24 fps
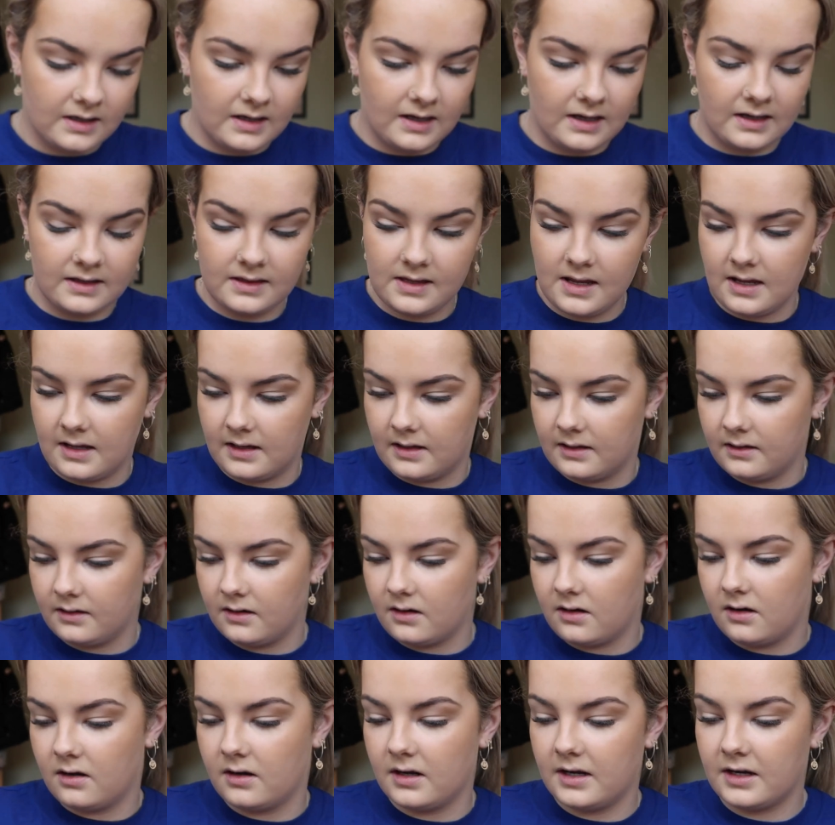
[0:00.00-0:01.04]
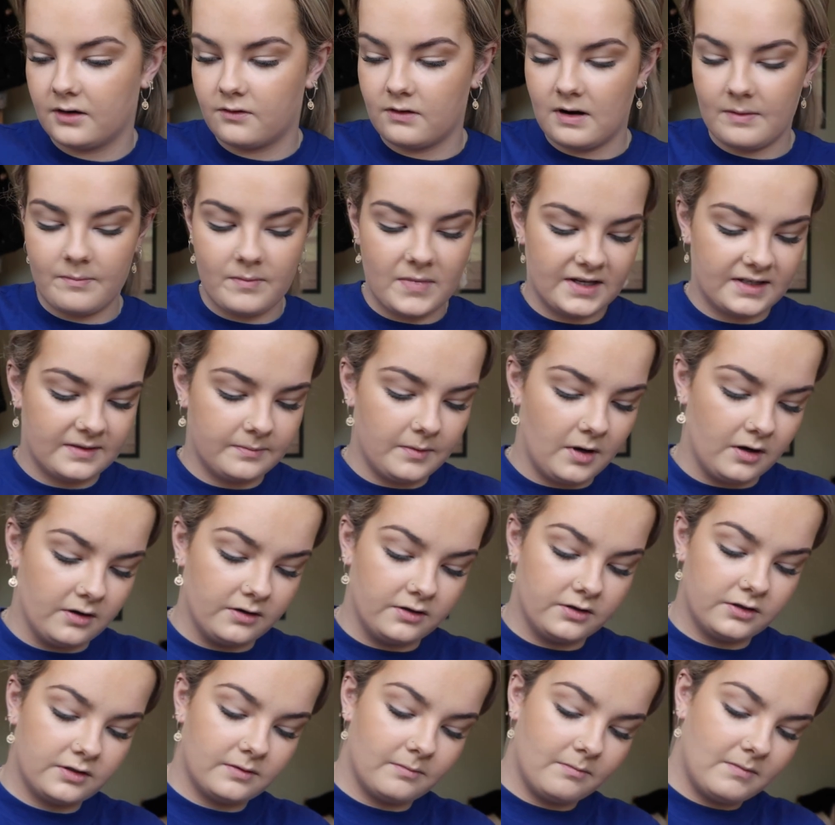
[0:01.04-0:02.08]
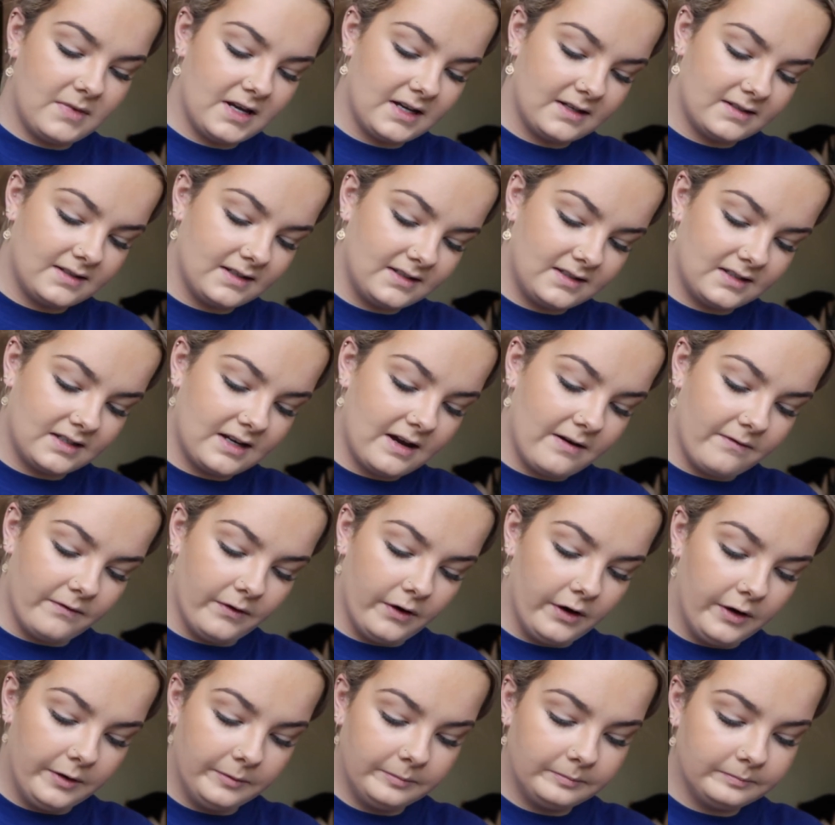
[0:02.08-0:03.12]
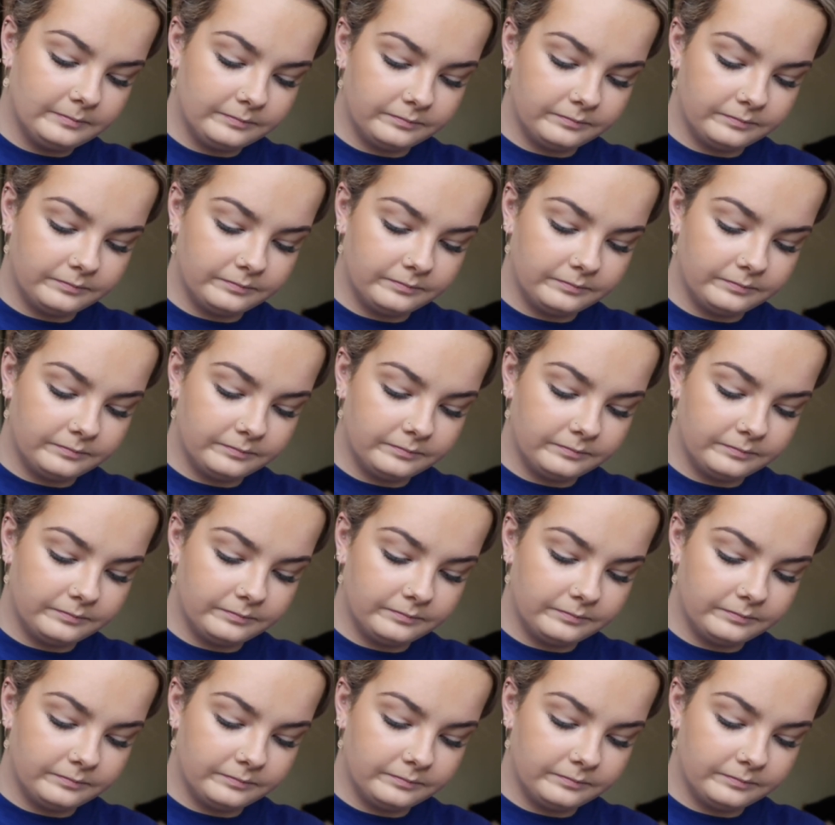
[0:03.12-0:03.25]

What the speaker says: And then I grab my sponge, mix it together.